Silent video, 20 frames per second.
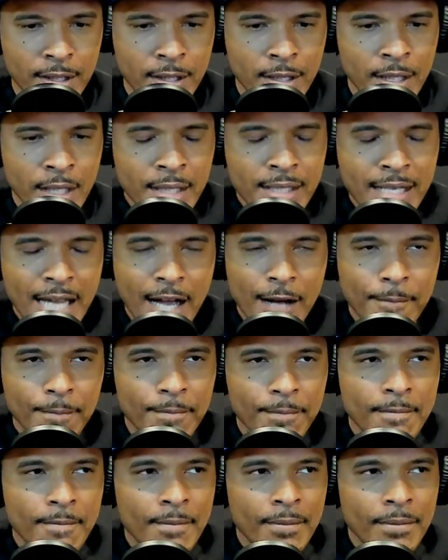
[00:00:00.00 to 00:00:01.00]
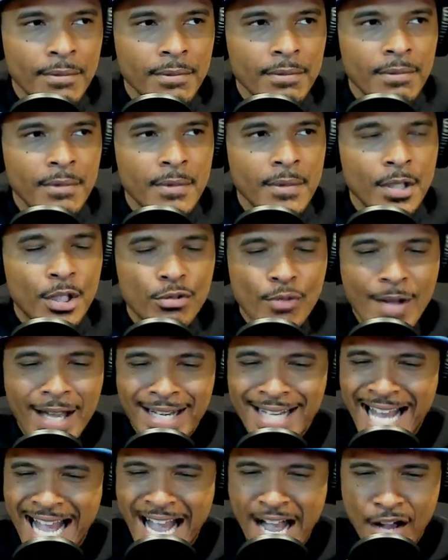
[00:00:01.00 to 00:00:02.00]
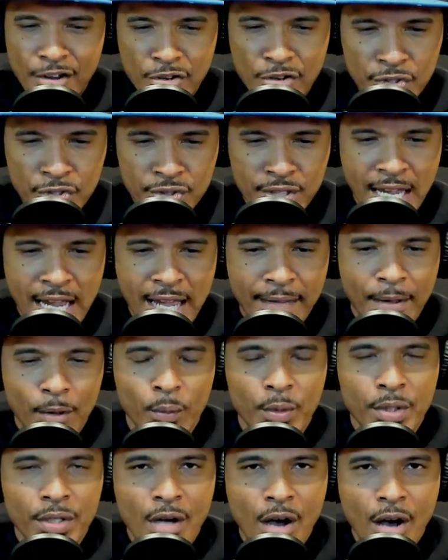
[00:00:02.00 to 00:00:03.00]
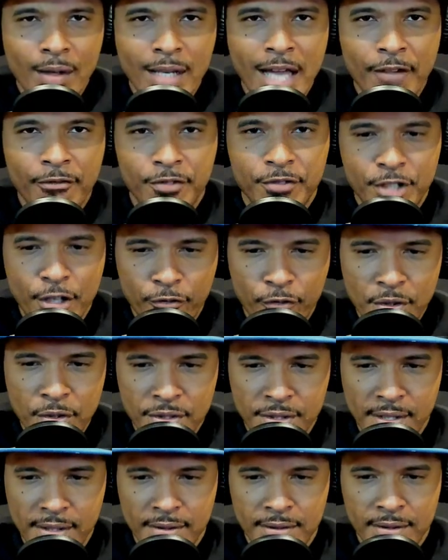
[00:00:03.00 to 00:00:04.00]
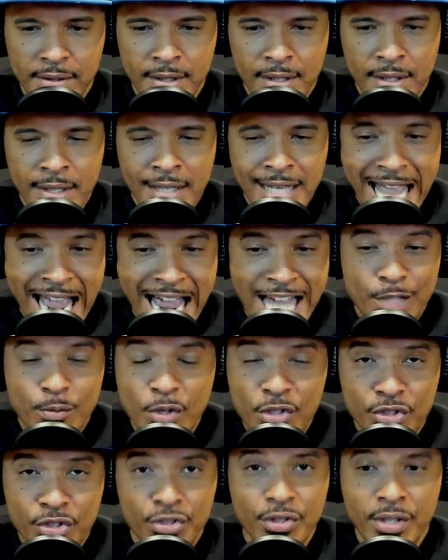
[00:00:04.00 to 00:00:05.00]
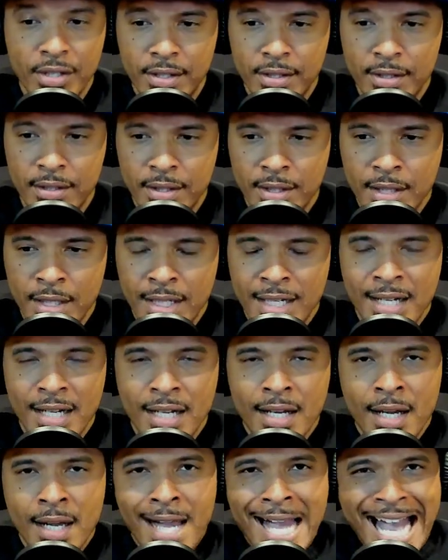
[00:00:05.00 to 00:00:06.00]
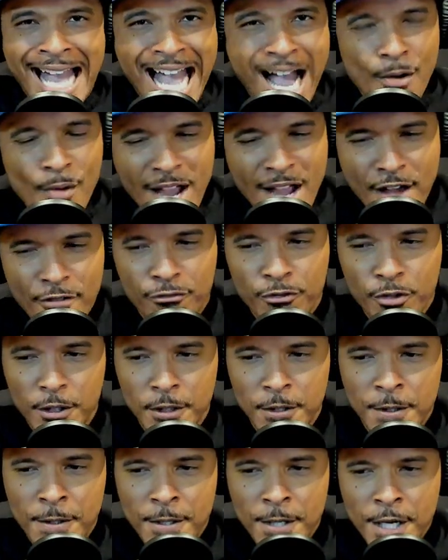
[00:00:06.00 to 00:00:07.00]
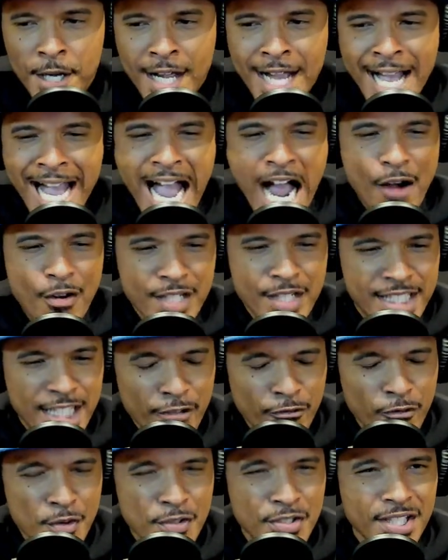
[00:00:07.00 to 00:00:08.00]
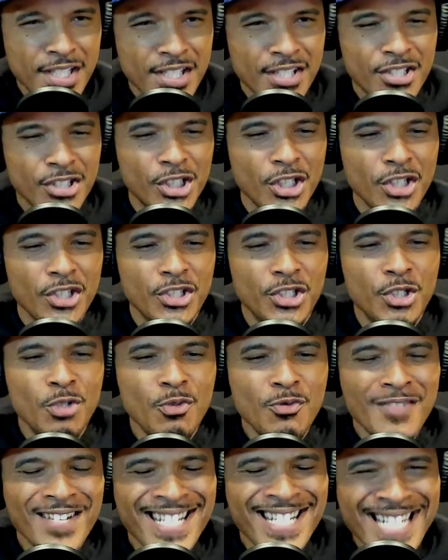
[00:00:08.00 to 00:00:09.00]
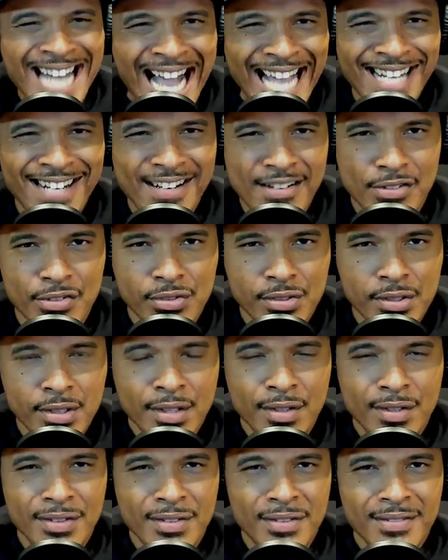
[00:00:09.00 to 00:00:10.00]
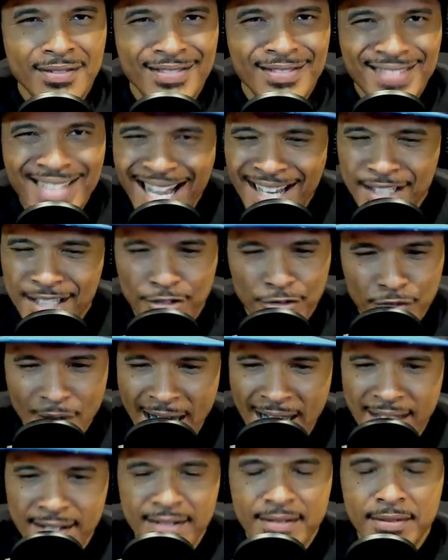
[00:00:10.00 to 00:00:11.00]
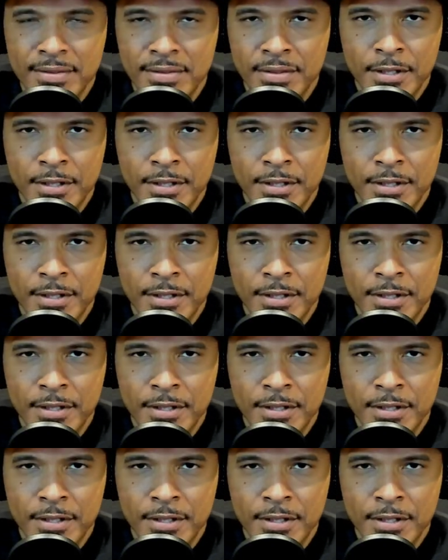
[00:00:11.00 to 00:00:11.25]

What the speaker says: Now, granted, I understand that we all have differences, as we should. However, our differences should unite us, not divide us.